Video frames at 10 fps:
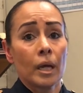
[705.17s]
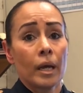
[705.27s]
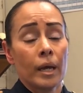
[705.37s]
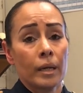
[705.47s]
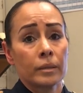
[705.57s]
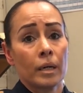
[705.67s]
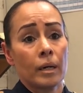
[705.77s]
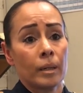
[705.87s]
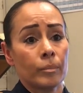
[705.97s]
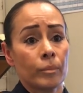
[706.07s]
and
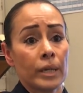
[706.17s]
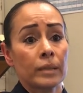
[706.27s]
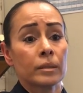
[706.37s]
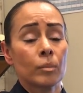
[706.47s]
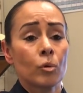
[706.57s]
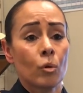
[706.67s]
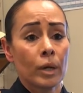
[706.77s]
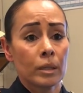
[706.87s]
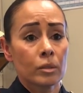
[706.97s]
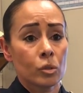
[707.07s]
we ended up
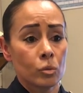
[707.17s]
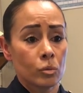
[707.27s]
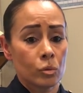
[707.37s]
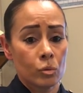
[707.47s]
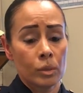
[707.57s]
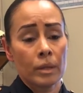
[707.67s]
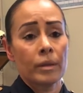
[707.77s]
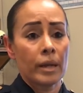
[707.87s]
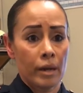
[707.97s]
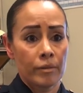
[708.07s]
going to
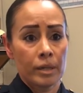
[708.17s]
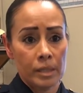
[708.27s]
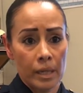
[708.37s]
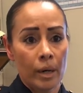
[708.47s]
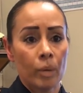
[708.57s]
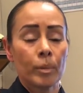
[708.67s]
another area to help.